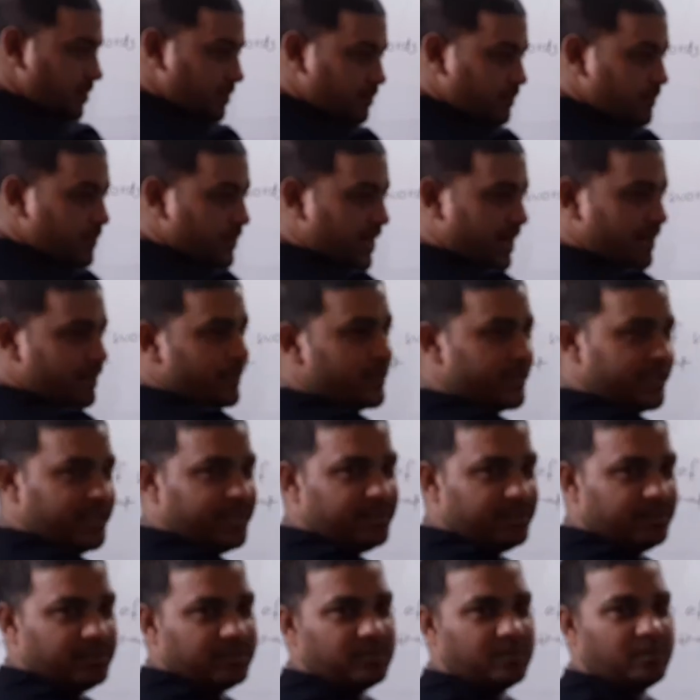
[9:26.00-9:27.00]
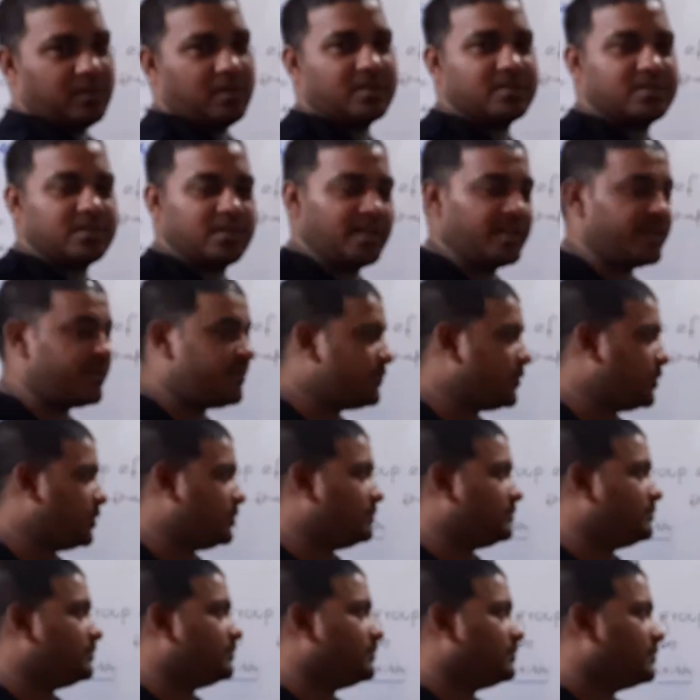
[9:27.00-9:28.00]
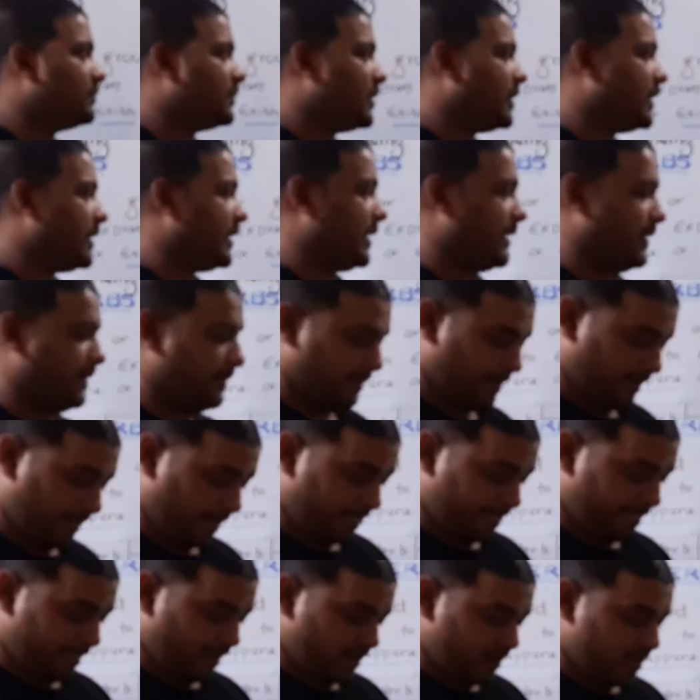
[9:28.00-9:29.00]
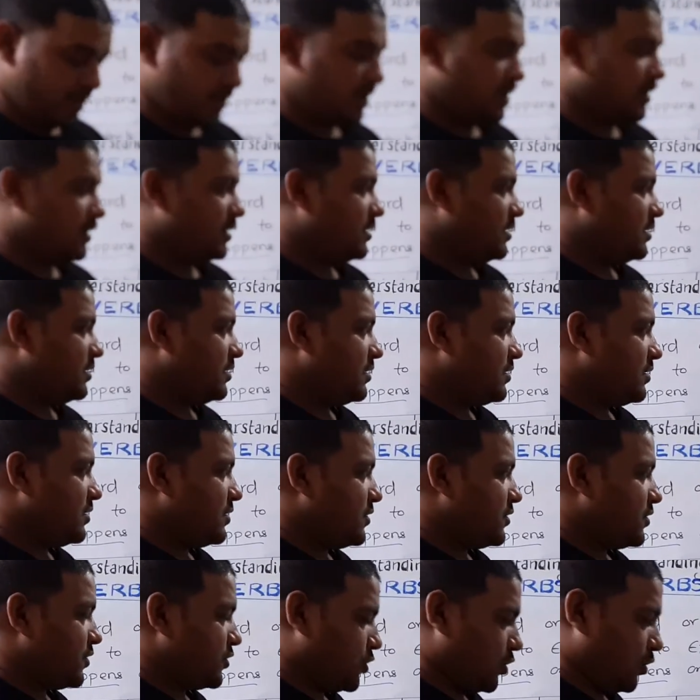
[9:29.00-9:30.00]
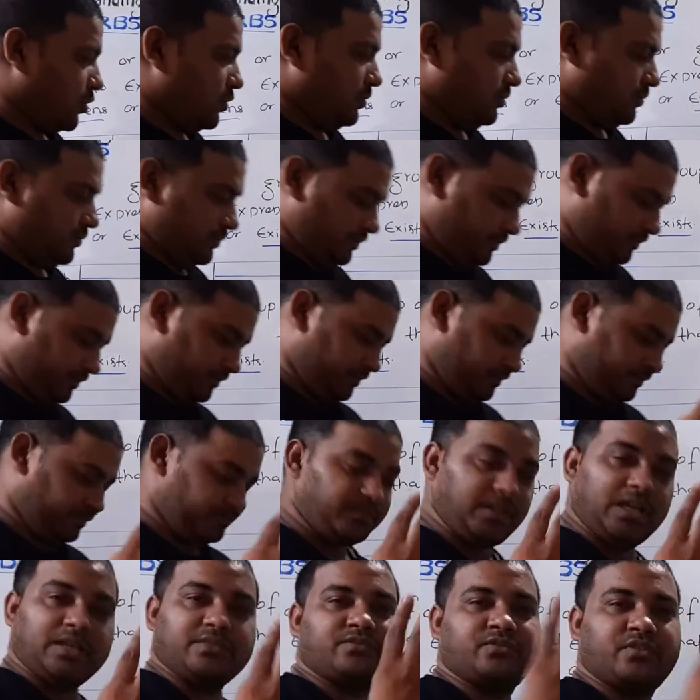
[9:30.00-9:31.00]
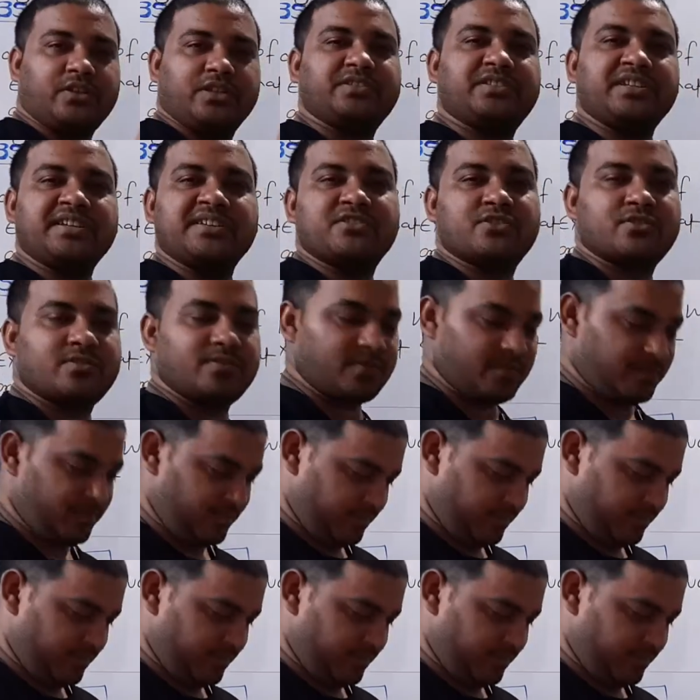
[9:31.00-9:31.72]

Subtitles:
primary auxiliary verbs. Getting? So there are three things